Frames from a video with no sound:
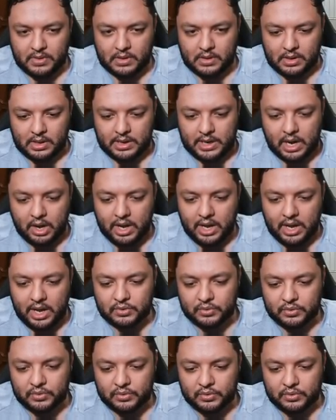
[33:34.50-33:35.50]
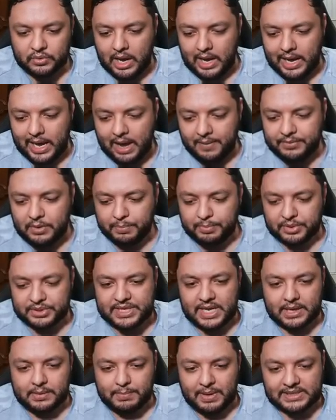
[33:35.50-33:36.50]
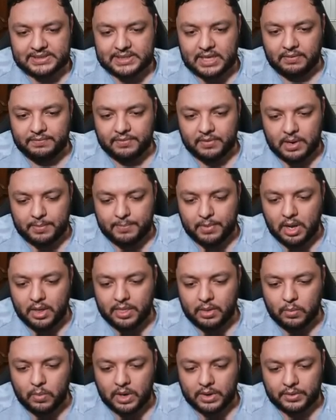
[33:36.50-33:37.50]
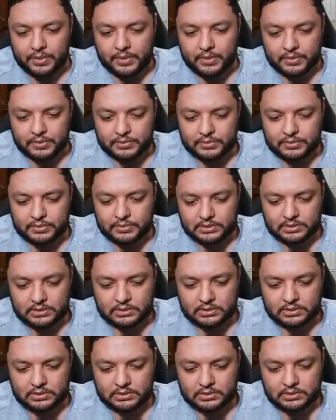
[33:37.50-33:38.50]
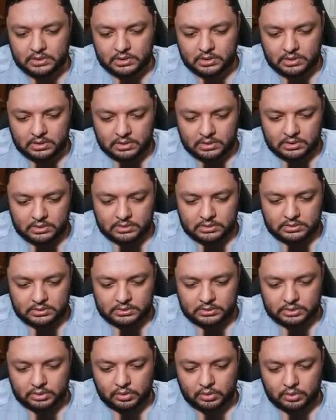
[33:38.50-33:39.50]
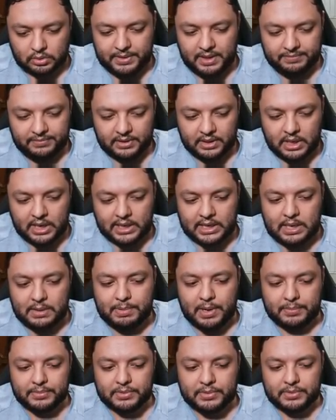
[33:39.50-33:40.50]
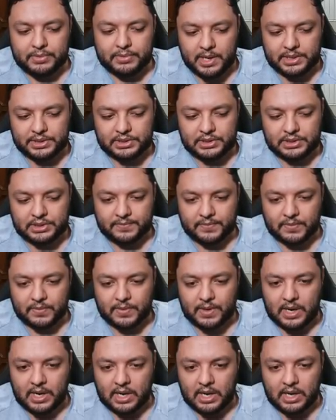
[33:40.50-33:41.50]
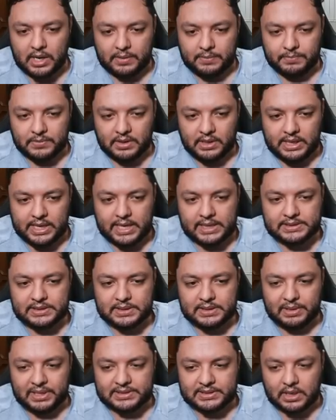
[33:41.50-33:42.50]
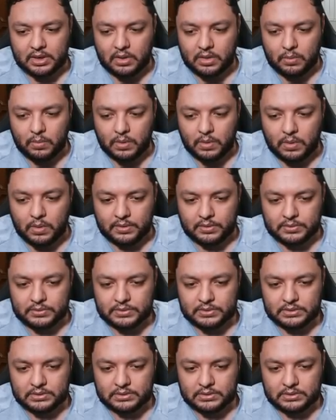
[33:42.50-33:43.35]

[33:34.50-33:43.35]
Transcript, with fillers: And now I have to uh, I have to protect myself for another one of those. So I'm definitely gonna keep up two energy for uh, in case he plays another one of those.